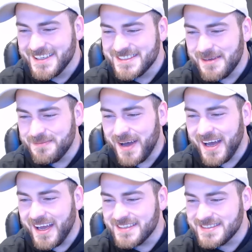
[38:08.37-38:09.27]

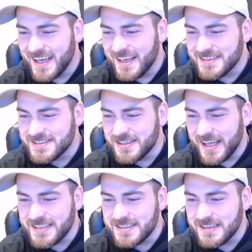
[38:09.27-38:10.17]
Senpai said, so
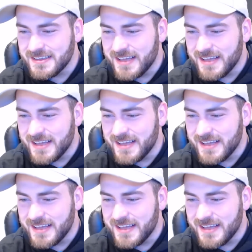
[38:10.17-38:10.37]
let